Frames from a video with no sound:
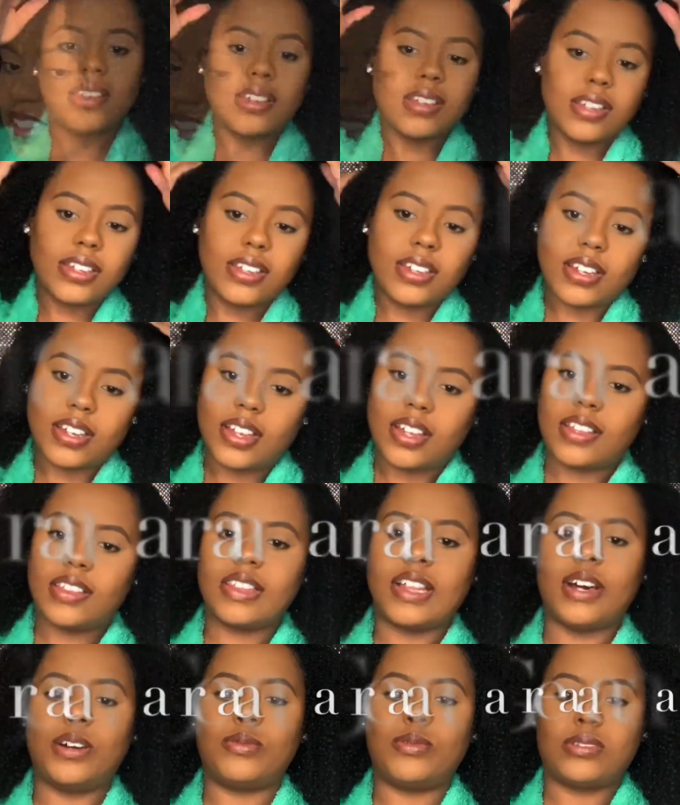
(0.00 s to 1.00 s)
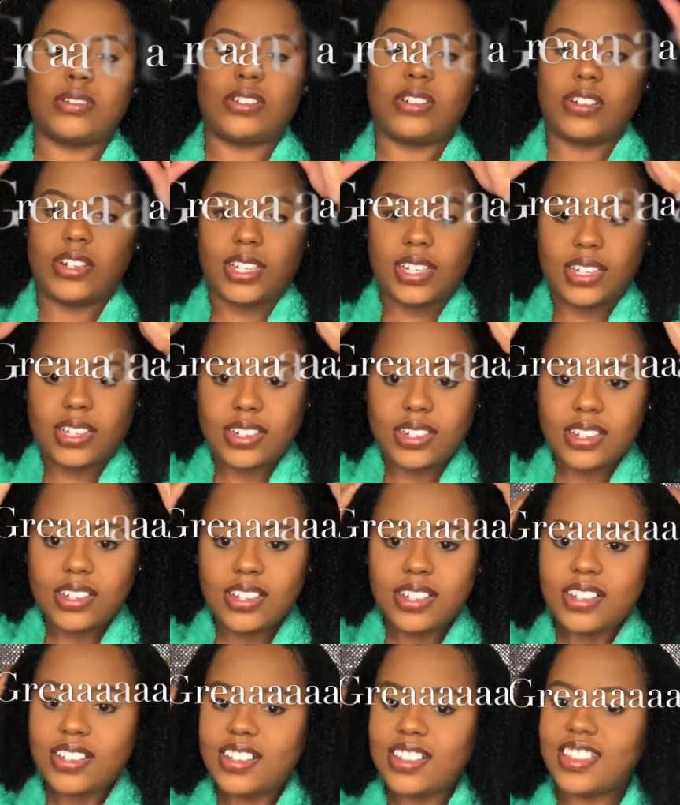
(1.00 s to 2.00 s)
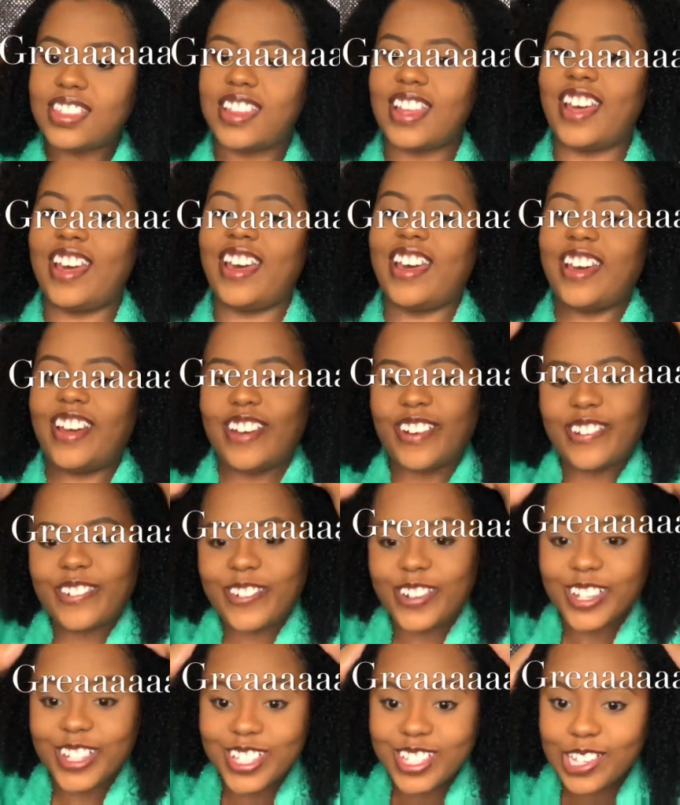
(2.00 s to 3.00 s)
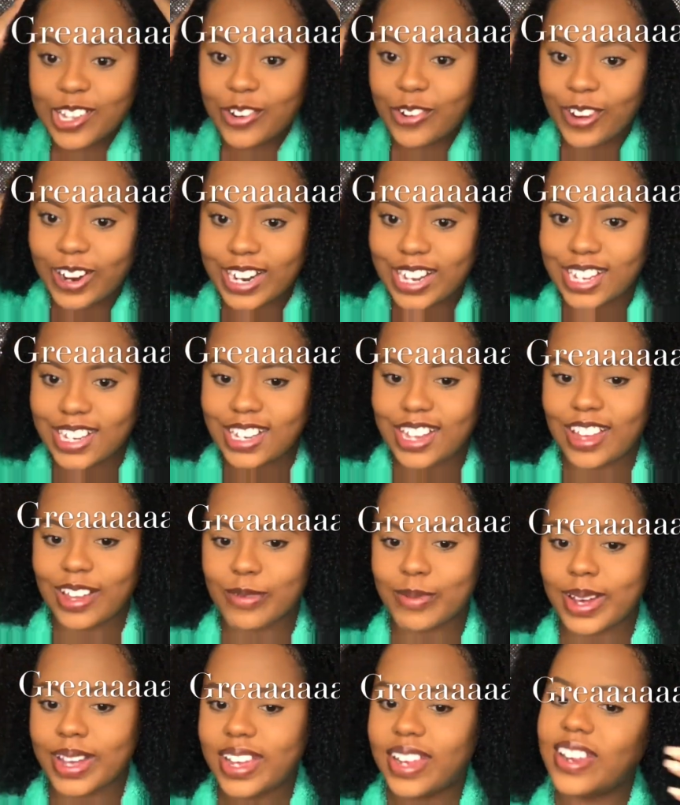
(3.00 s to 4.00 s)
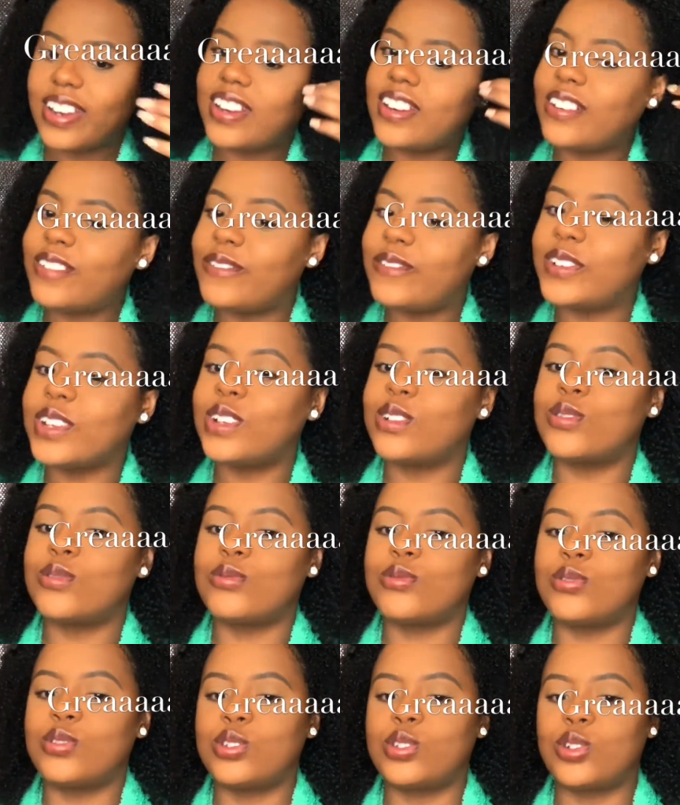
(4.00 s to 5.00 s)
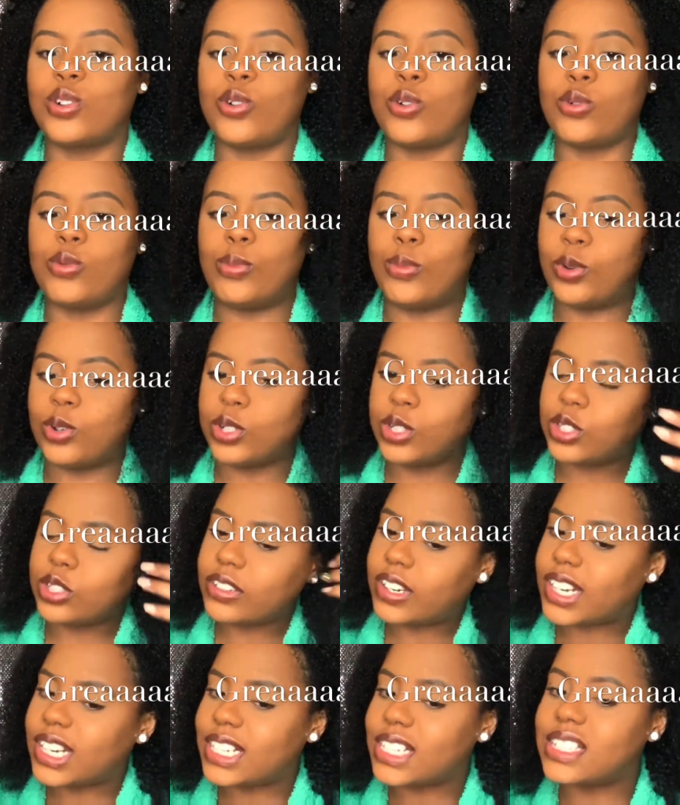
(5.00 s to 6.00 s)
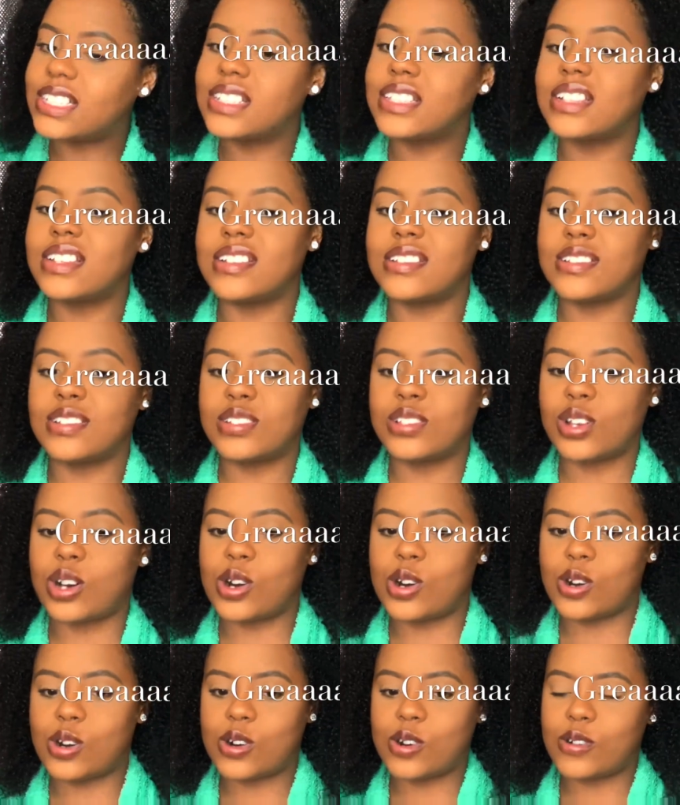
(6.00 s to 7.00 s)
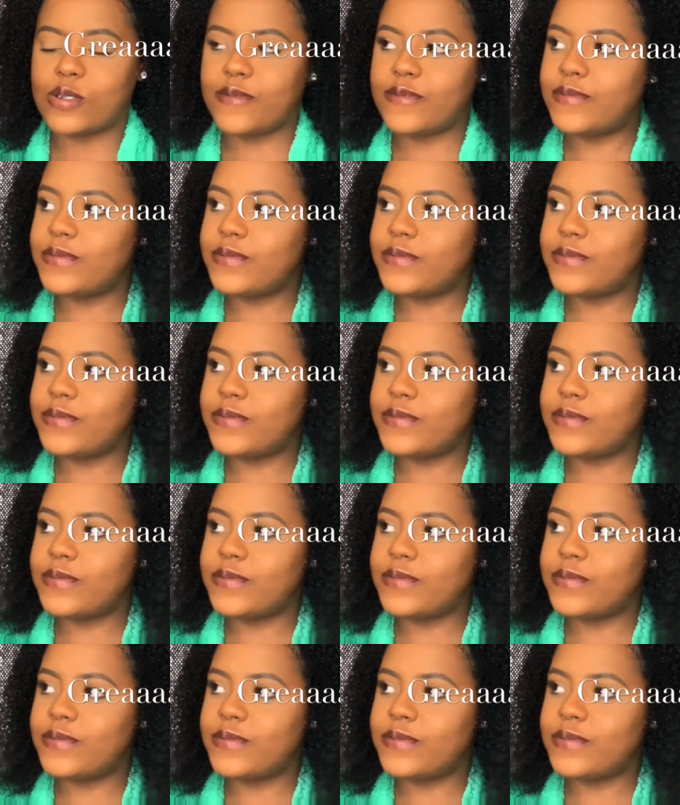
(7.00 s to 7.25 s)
Yeah, that was great. That was great. Like my hair feels so moisturized and soft.